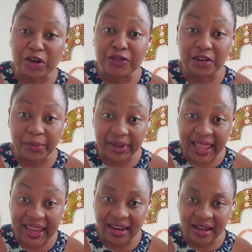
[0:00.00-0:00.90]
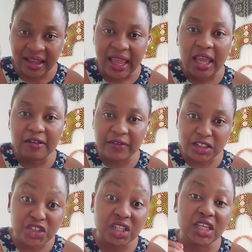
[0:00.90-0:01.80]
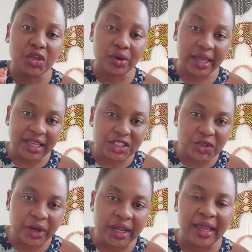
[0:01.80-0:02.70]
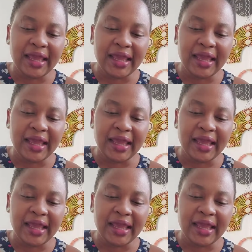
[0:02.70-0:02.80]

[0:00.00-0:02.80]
of your plan. Eventually, you'll get to it.